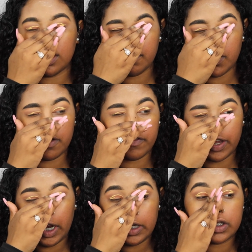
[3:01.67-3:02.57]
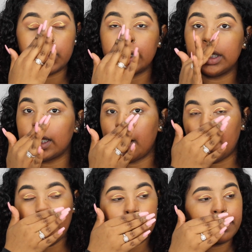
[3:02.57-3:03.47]
with the Nivea combo,
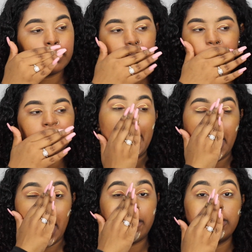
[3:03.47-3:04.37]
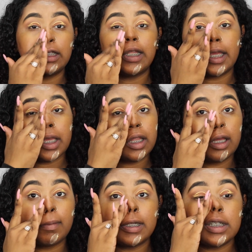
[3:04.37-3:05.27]
I really like it.
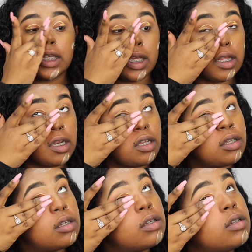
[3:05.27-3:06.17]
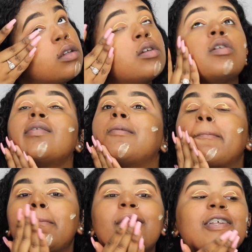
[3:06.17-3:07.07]
Like my skin
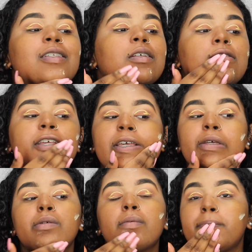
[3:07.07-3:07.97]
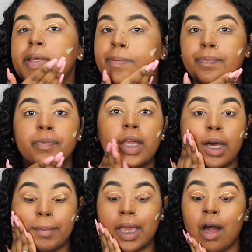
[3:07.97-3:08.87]
has literally been
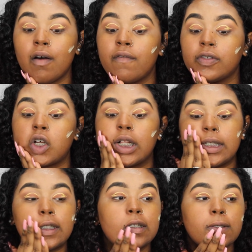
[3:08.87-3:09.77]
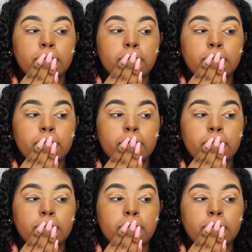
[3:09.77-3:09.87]
coming out flawless.